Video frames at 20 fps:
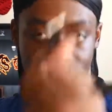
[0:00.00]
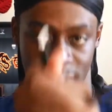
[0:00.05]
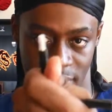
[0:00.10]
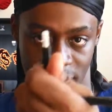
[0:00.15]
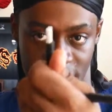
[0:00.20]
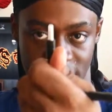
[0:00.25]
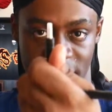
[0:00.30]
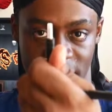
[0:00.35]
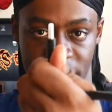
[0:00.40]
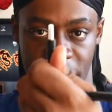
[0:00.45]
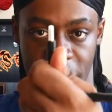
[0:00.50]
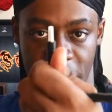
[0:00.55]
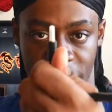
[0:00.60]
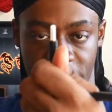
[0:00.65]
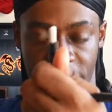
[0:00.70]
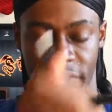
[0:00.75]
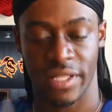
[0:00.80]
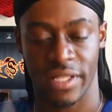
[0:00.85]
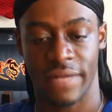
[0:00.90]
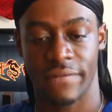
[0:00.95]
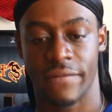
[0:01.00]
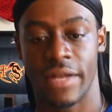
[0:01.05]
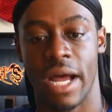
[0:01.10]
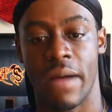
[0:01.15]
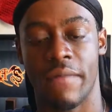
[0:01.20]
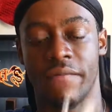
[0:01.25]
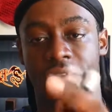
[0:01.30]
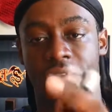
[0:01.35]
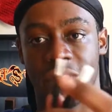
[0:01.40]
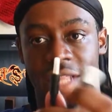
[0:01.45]
This is perfect
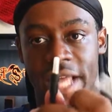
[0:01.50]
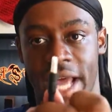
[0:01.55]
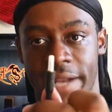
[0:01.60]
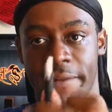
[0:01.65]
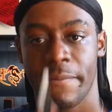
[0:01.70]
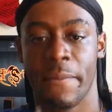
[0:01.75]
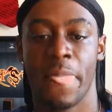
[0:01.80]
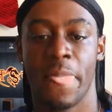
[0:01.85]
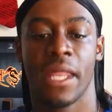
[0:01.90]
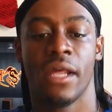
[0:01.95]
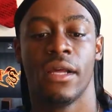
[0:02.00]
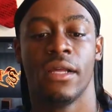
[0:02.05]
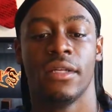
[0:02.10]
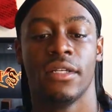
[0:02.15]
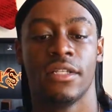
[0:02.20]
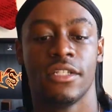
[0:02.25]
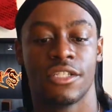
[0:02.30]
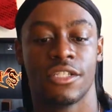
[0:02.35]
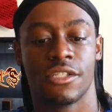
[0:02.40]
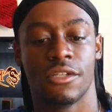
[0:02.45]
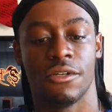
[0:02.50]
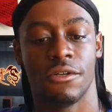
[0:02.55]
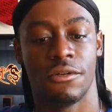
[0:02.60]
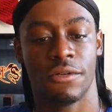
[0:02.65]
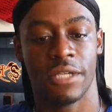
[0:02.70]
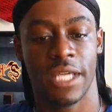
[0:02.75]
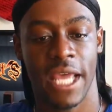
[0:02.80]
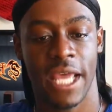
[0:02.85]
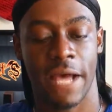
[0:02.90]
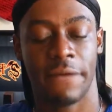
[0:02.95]
for that. So
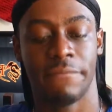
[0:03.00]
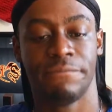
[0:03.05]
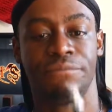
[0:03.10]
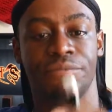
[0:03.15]
yeah,